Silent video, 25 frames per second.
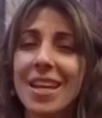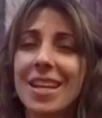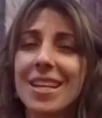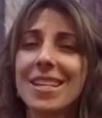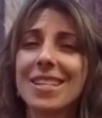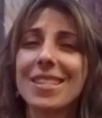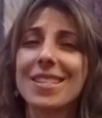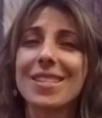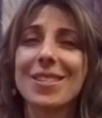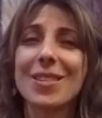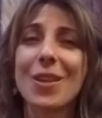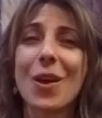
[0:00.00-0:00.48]

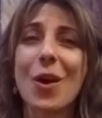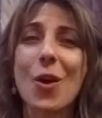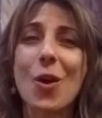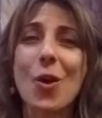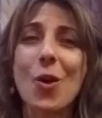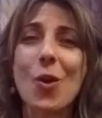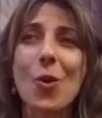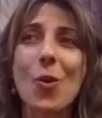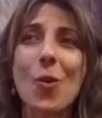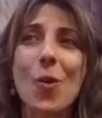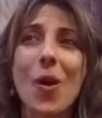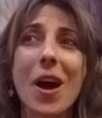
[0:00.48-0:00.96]

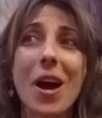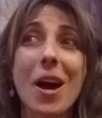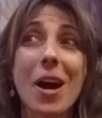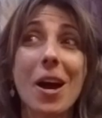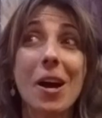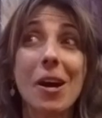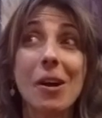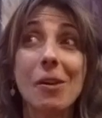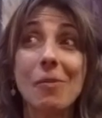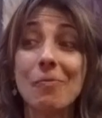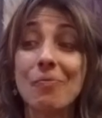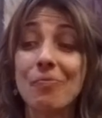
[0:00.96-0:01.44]
So,
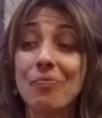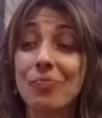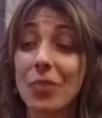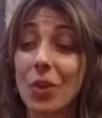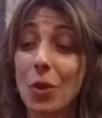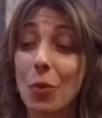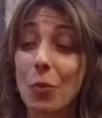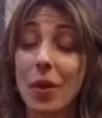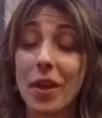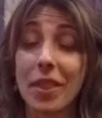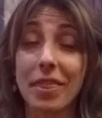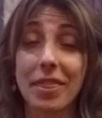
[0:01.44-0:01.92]

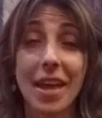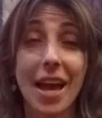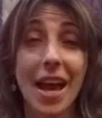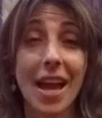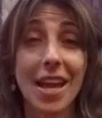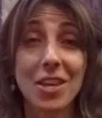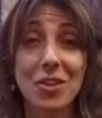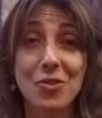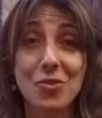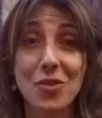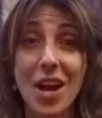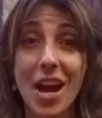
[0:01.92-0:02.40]
with
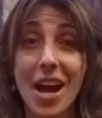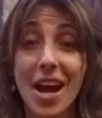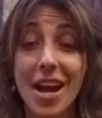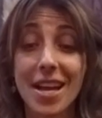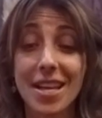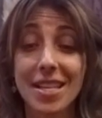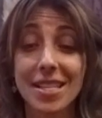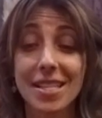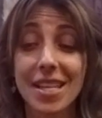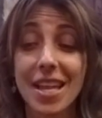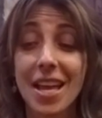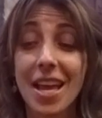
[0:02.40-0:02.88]
that, you
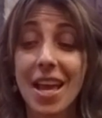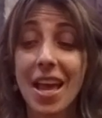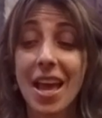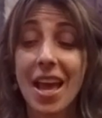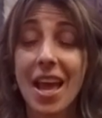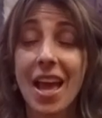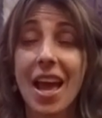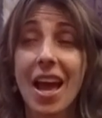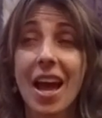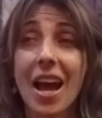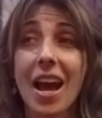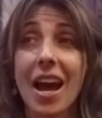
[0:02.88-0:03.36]
guys,
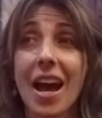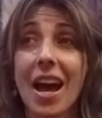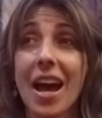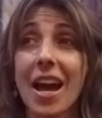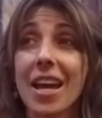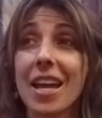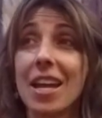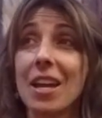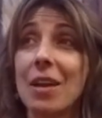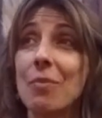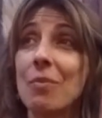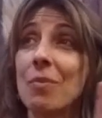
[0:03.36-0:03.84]
I
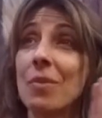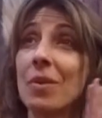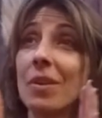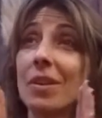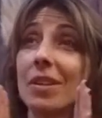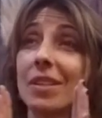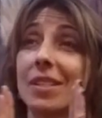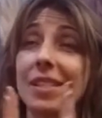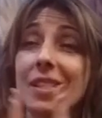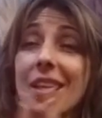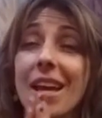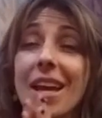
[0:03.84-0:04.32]
am
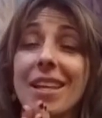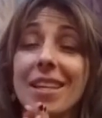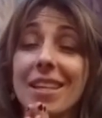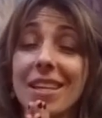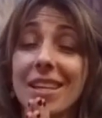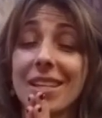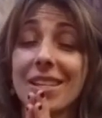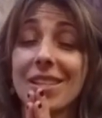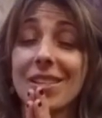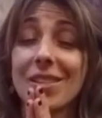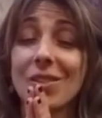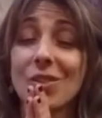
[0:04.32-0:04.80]

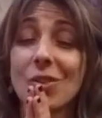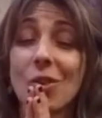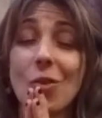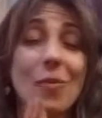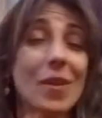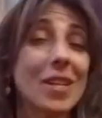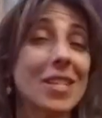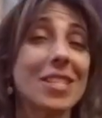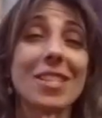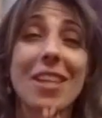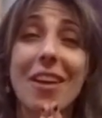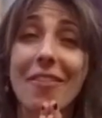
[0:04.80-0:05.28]
sending so
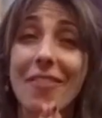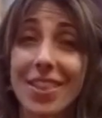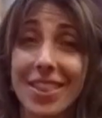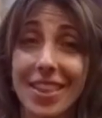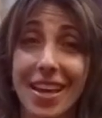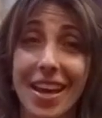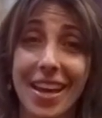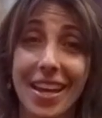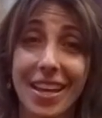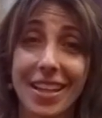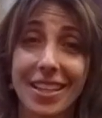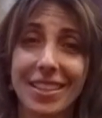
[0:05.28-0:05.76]
much love and
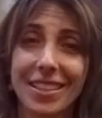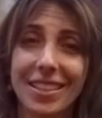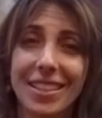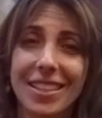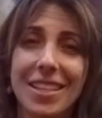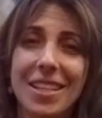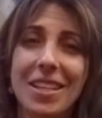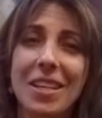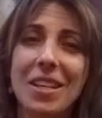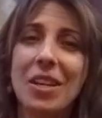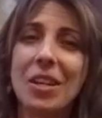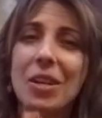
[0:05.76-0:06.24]
light.
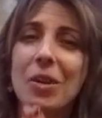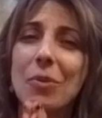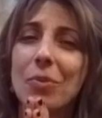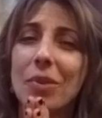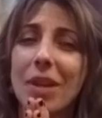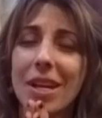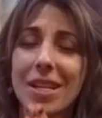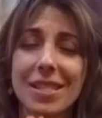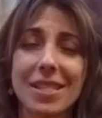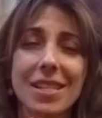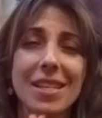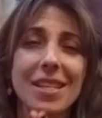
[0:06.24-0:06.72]

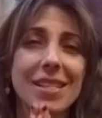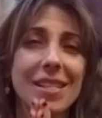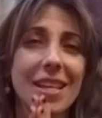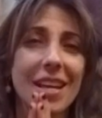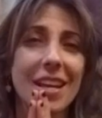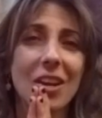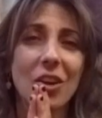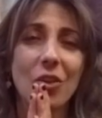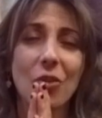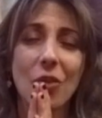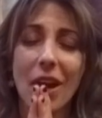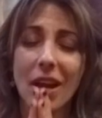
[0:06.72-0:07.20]
Blessings
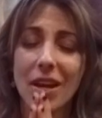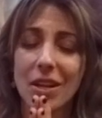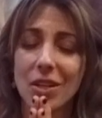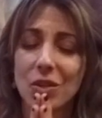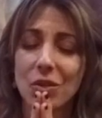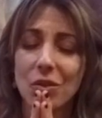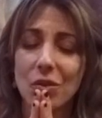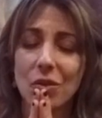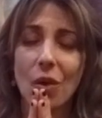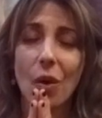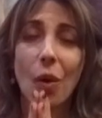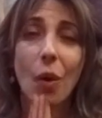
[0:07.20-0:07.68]
and
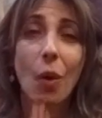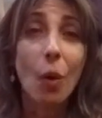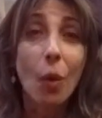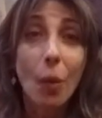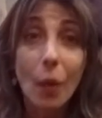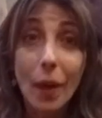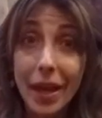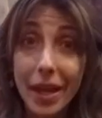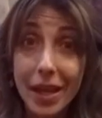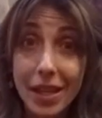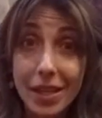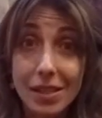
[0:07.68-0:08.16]
gratitude
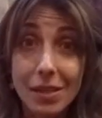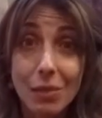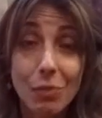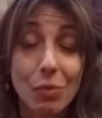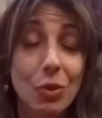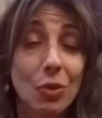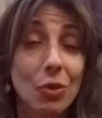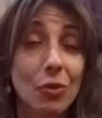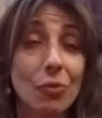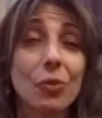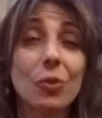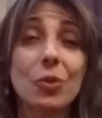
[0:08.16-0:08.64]
always,
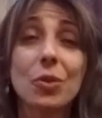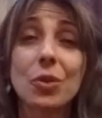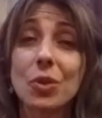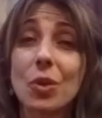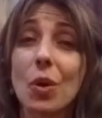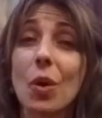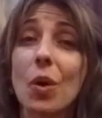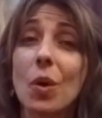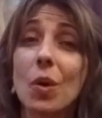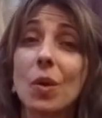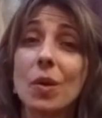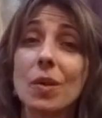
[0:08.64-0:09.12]
beautiful
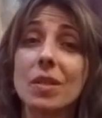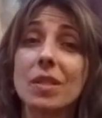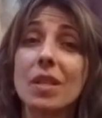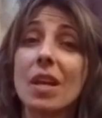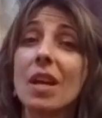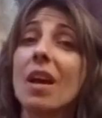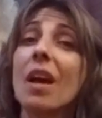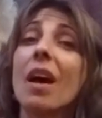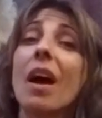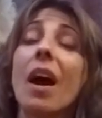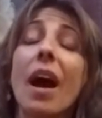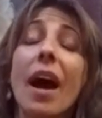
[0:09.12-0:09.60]
souls.
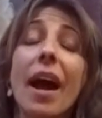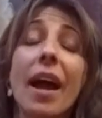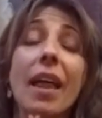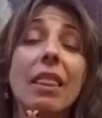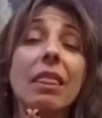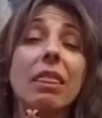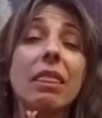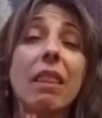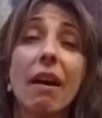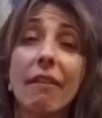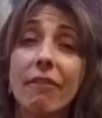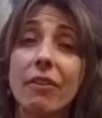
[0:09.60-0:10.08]
I
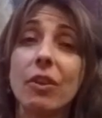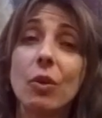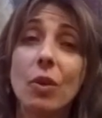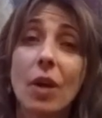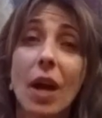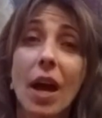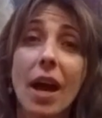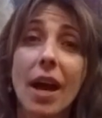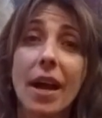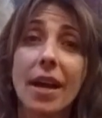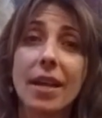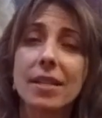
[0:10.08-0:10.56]
love you
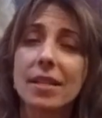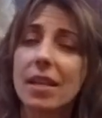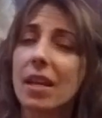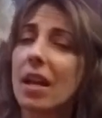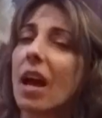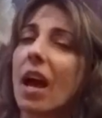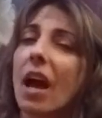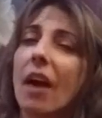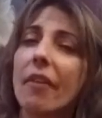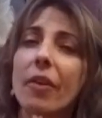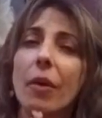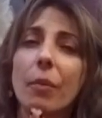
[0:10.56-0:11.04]
guys.
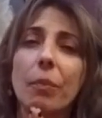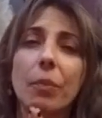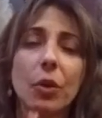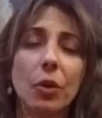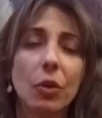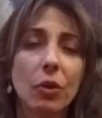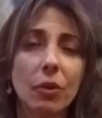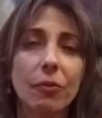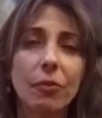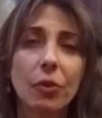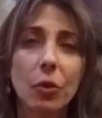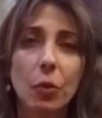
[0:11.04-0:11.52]
Have a
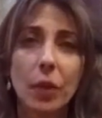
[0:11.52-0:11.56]
beautiful